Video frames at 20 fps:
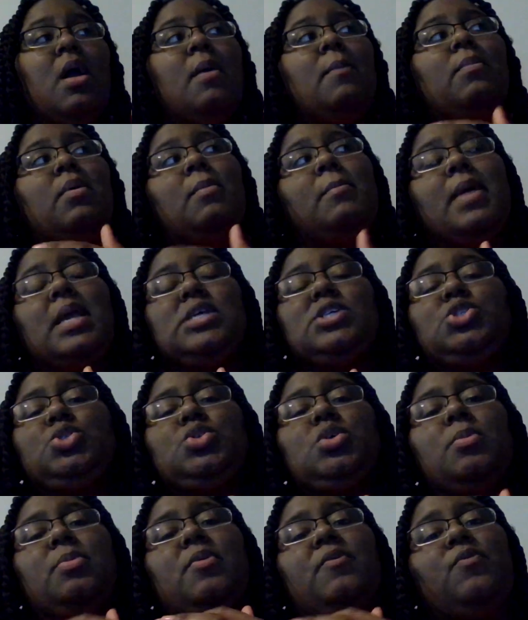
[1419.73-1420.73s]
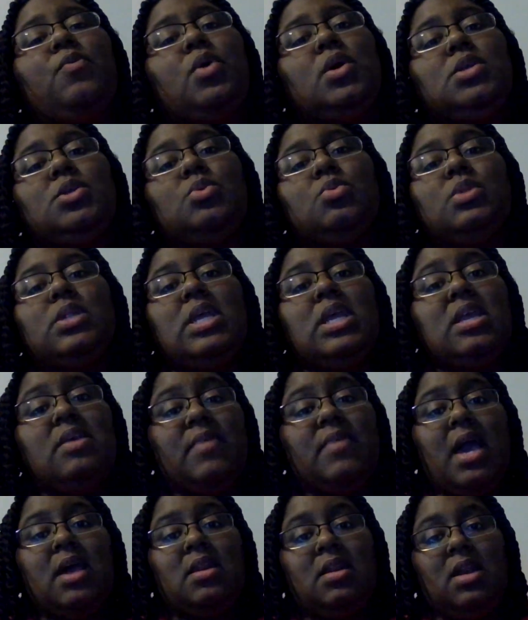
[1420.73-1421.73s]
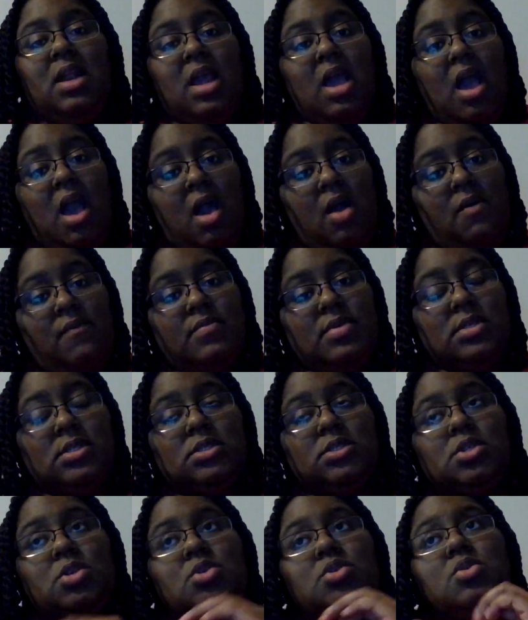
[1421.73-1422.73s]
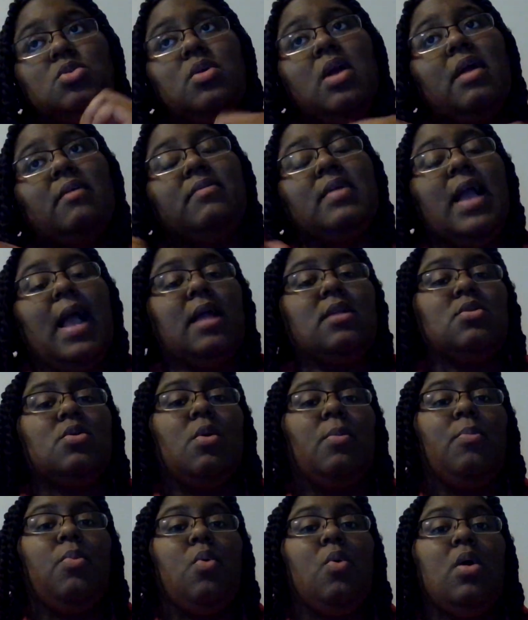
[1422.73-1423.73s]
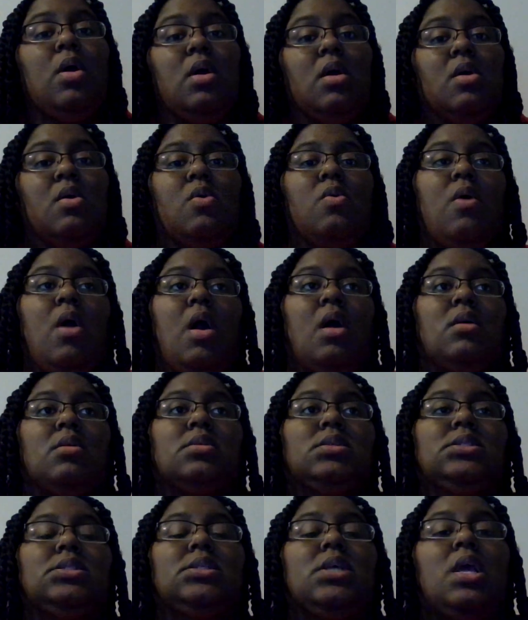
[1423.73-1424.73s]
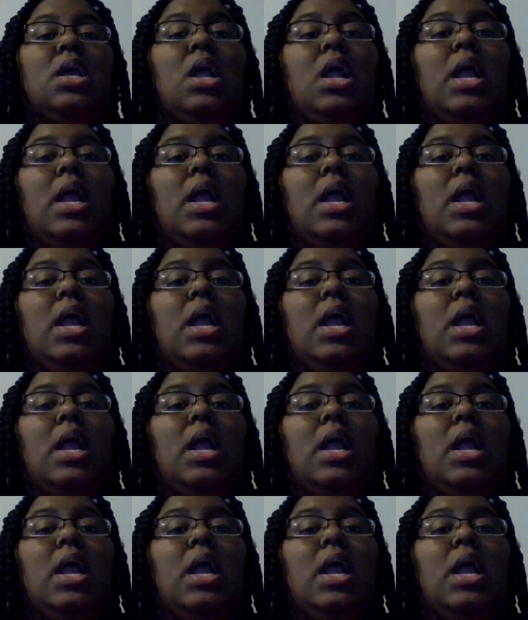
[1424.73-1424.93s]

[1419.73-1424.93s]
but make sure before you leave out of that office, you have gotten your point across